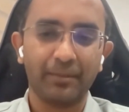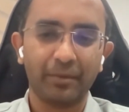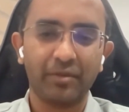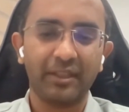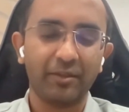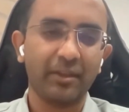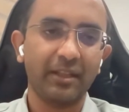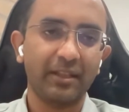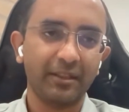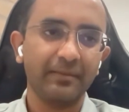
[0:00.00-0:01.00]
puts things
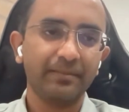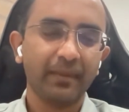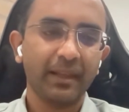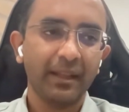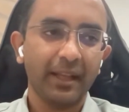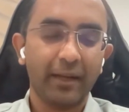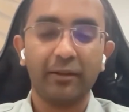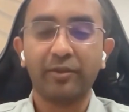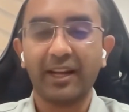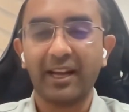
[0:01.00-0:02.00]
together, and
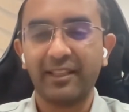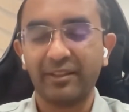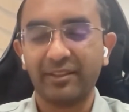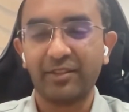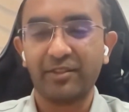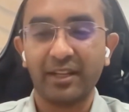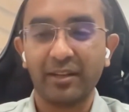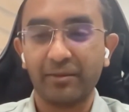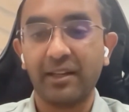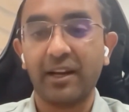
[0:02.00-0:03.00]
also had this
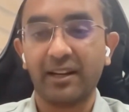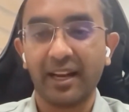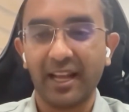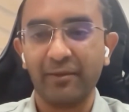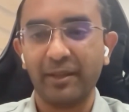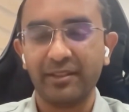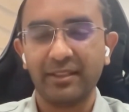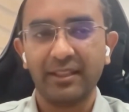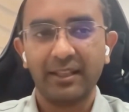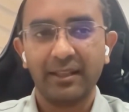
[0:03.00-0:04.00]
constraint of the Dart
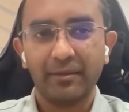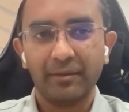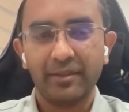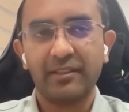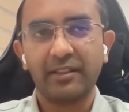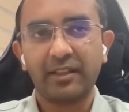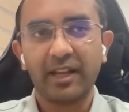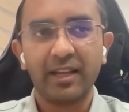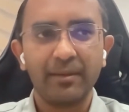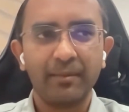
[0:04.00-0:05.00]
language, which at the
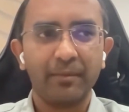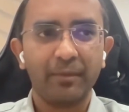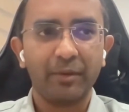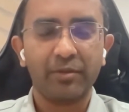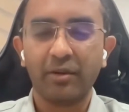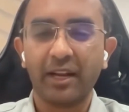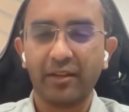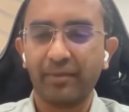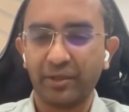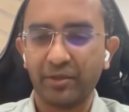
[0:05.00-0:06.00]
time was not
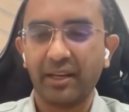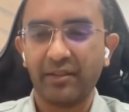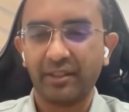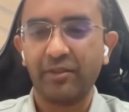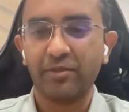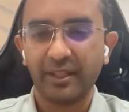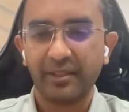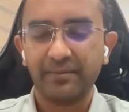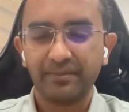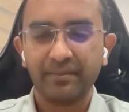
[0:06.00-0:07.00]
as mature as it is
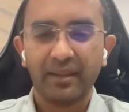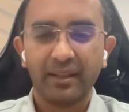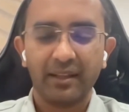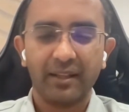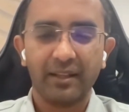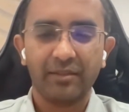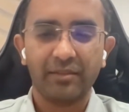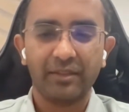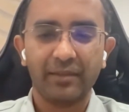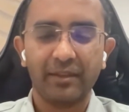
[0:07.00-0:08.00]
today.
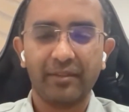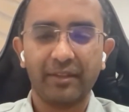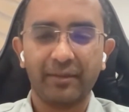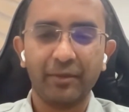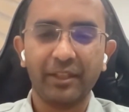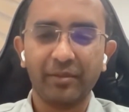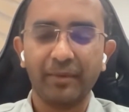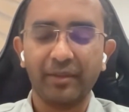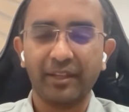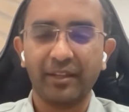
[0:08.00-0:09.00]
So there was a few things
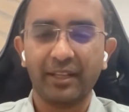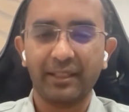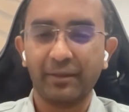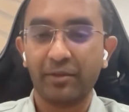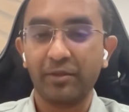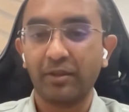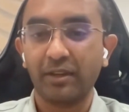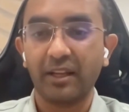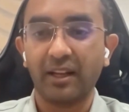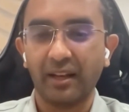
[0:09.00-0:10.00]
missing, like there was no
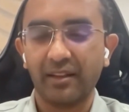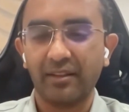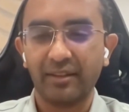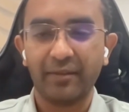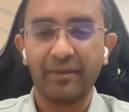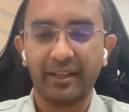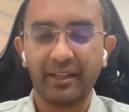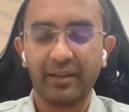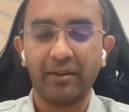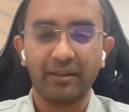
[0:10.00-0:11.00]
null safety
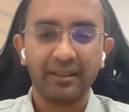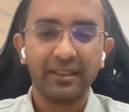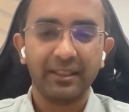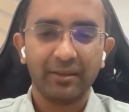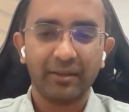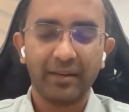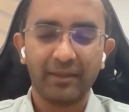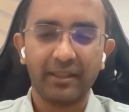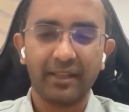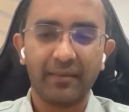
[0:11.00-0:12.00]
at all, right,
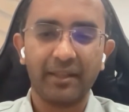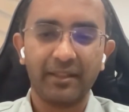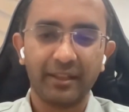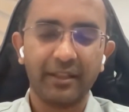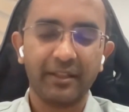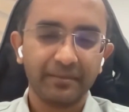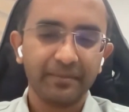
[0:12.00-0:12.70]
at the time when I did it.